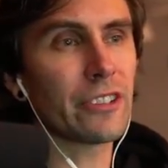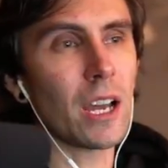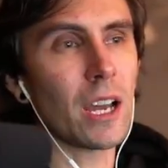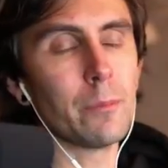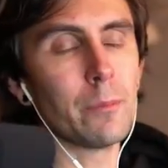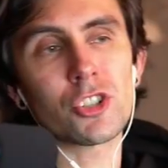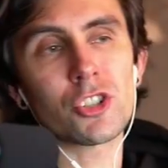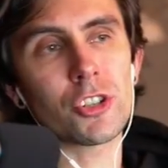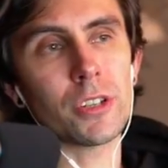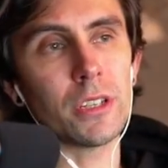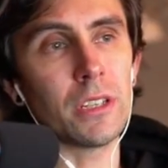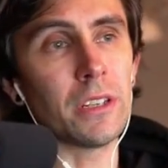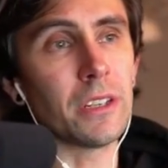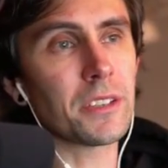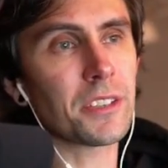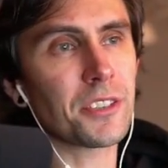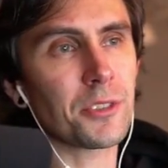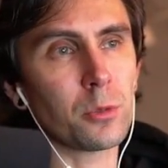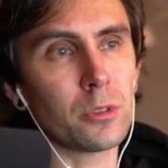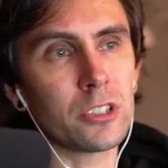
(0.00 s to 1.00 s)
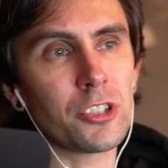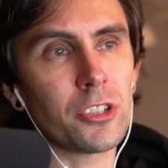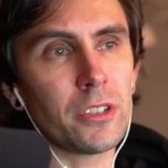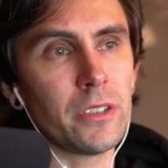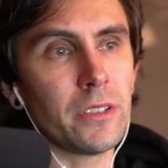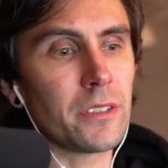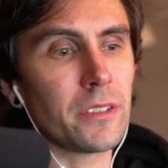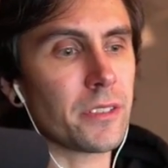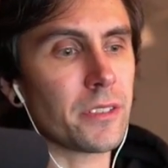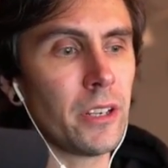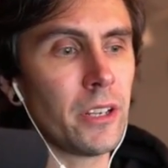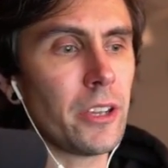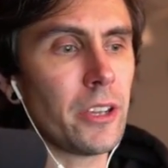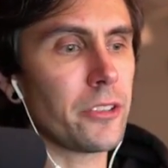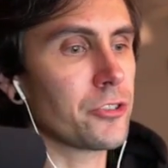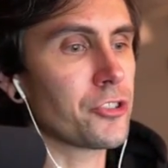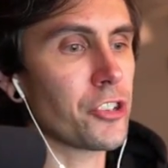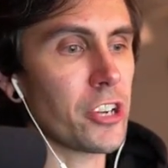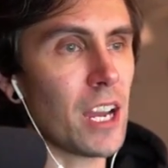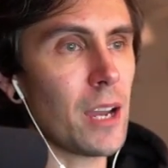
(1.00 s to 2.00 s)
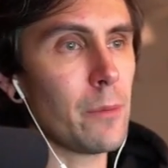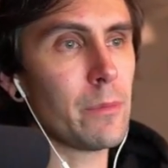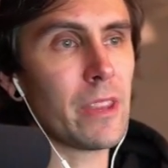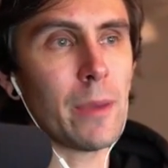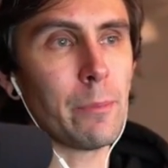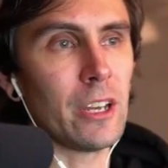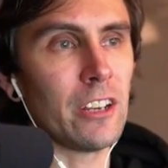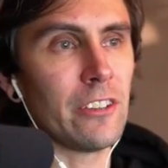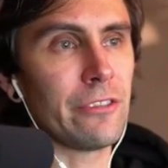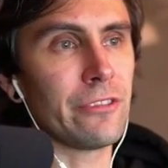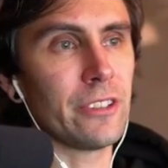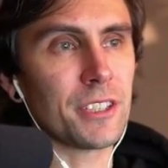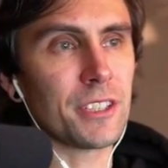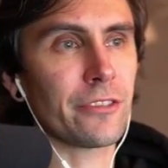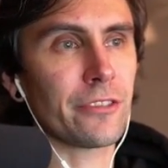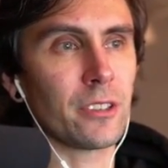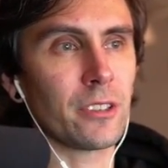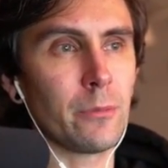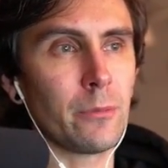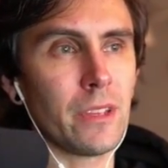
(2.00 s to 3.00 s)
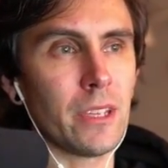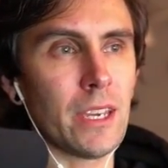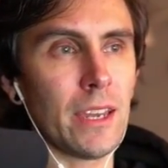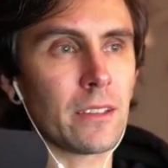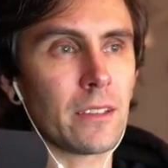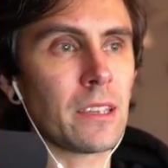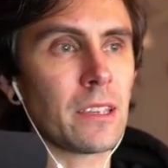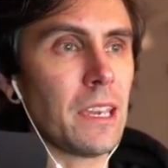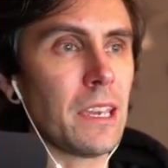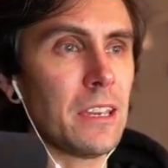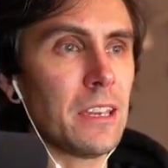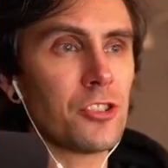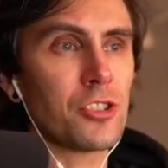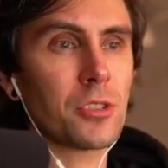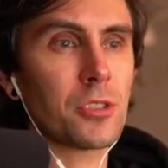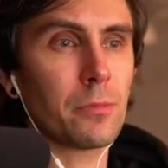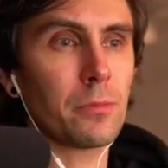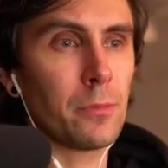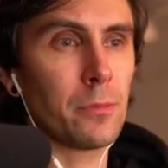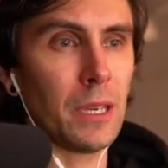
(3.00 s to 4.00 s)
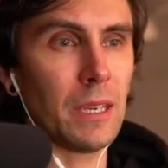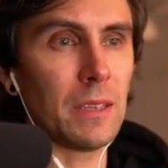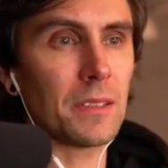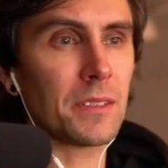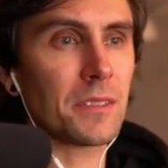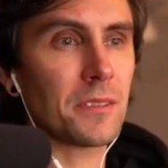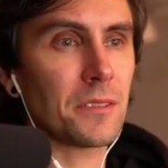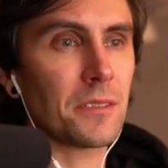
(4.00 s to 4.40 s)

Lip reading: Machinist, which is another job that benefits from that gauge-based